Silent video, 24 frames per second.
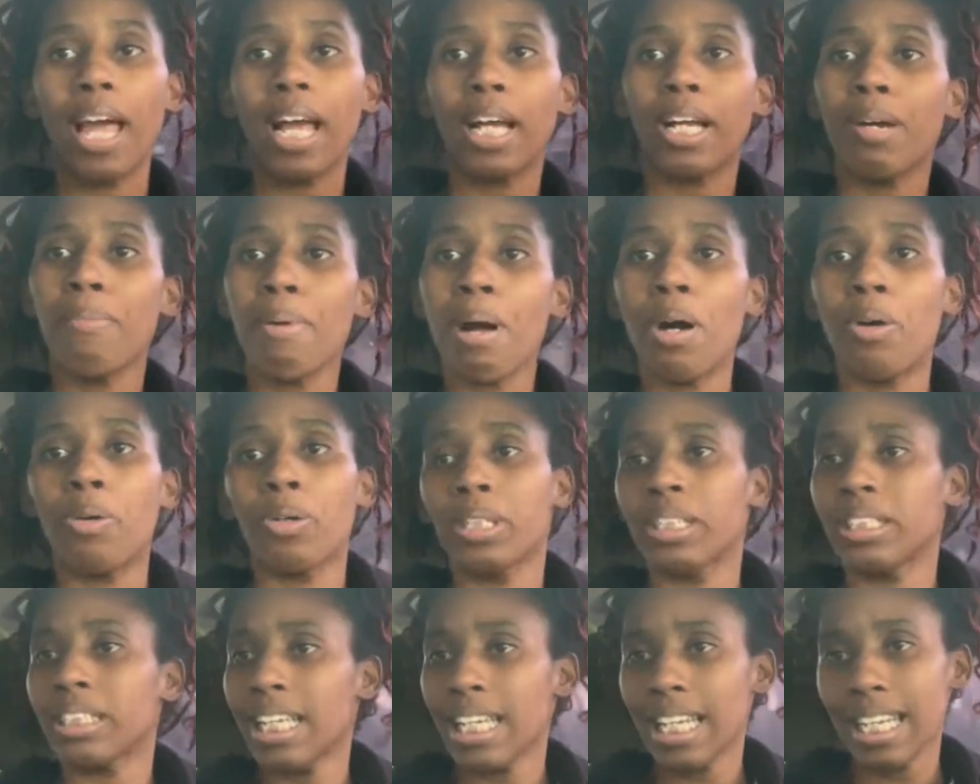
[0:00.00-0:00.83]
like, come on,
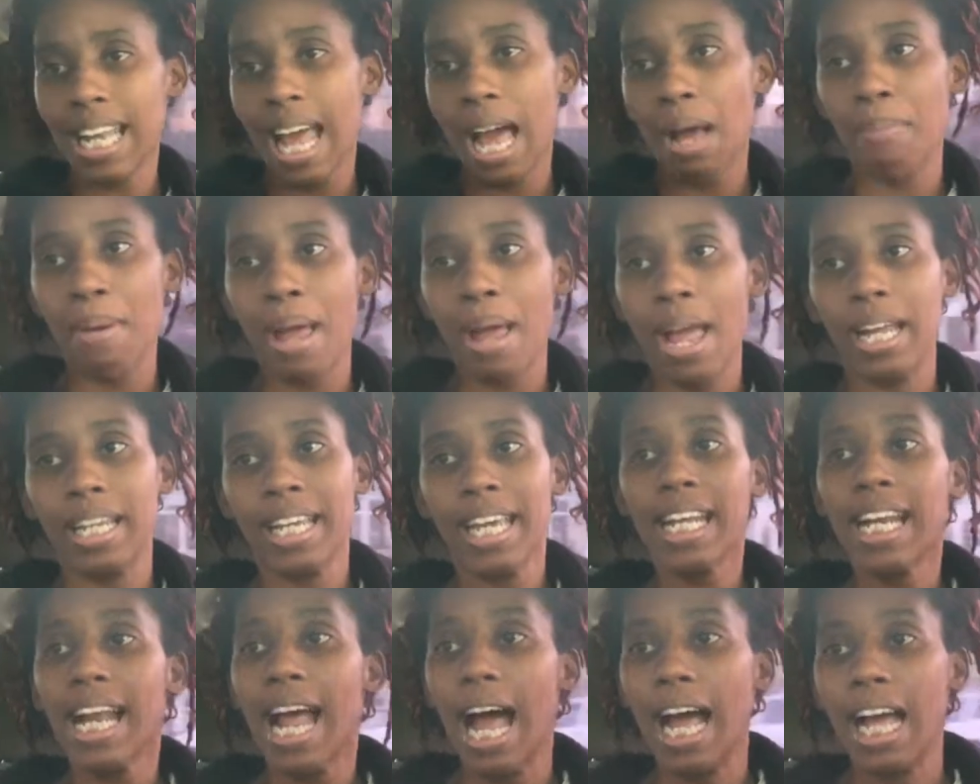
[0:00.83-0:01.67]
get it out, babe,
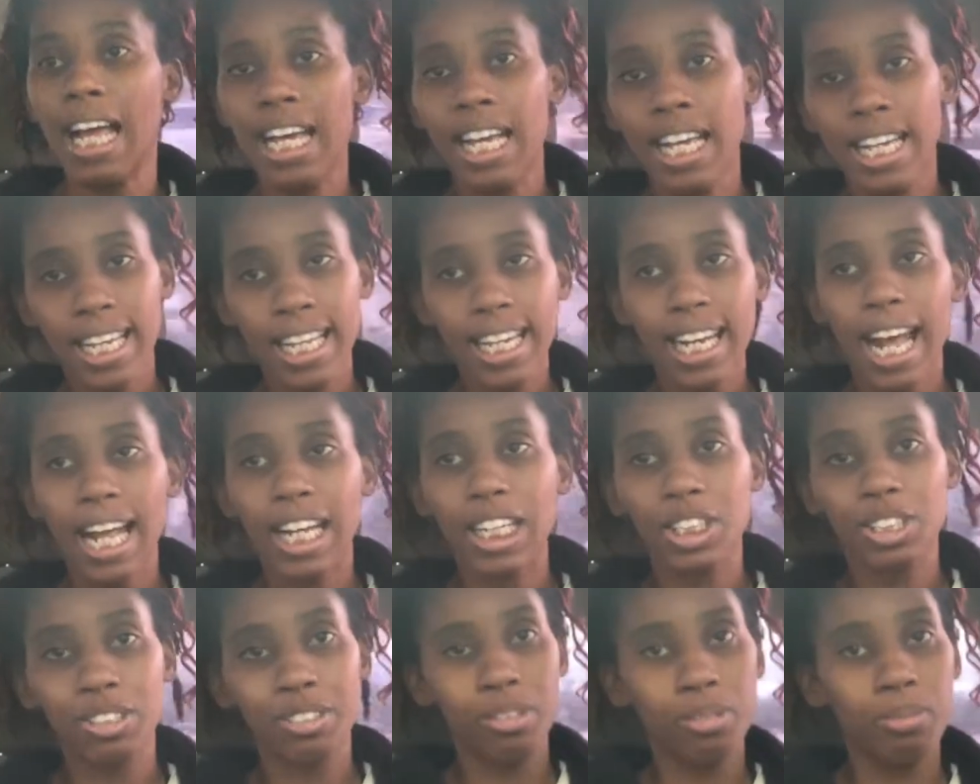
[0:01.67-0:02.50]
get out, get
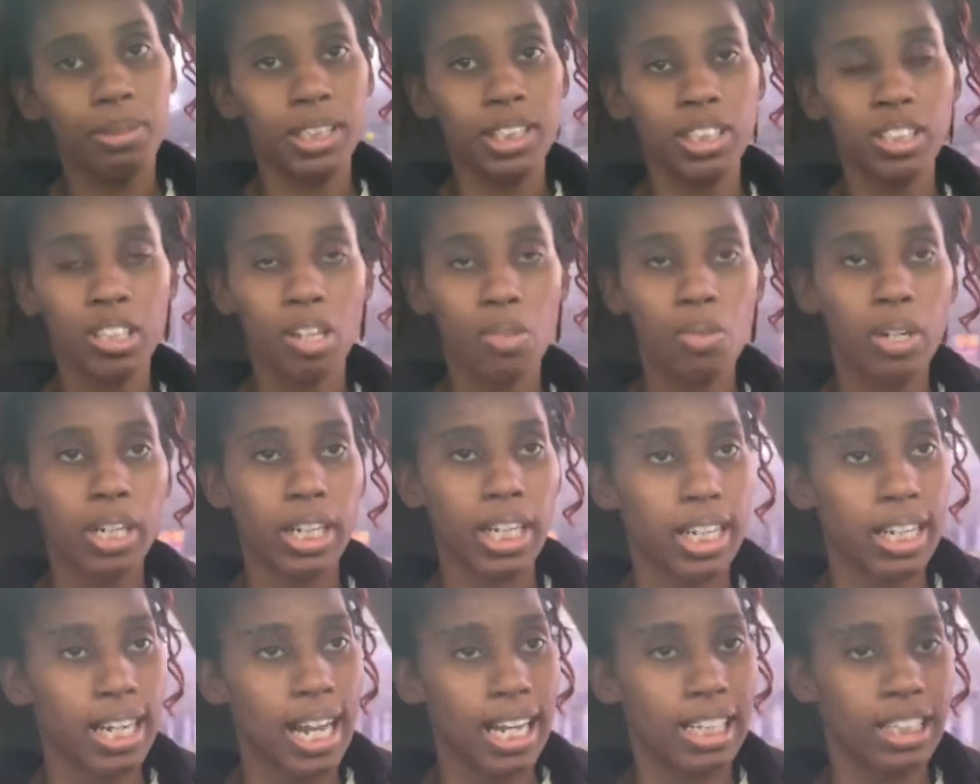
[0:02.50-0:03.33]
out, chill. But she don't want to
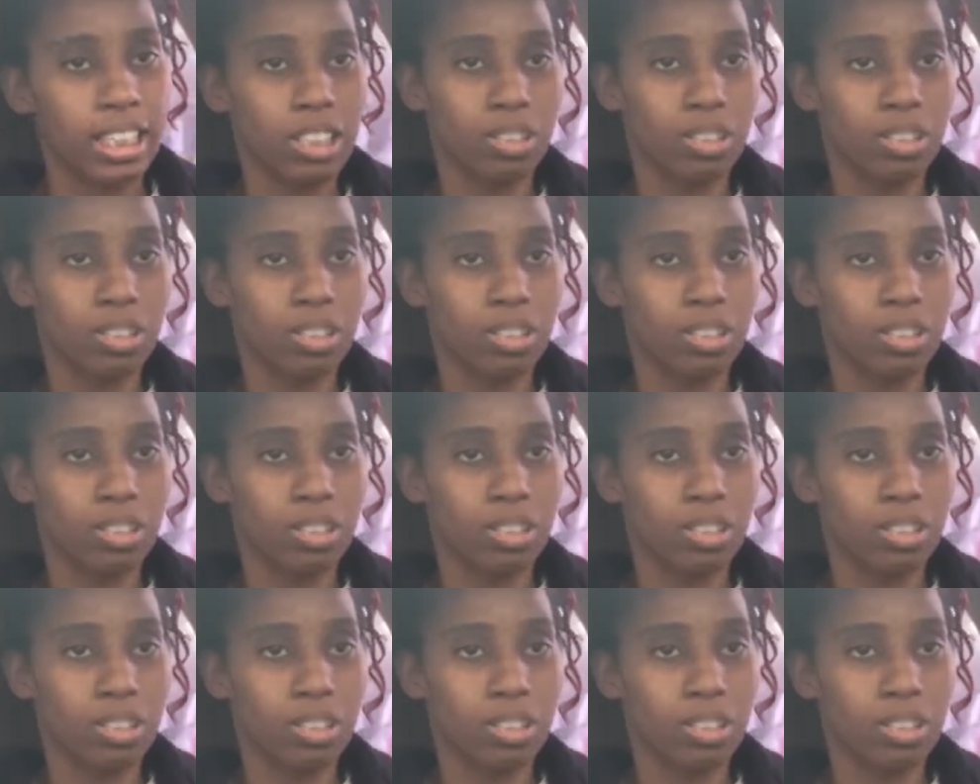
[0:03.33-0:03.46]
get it out.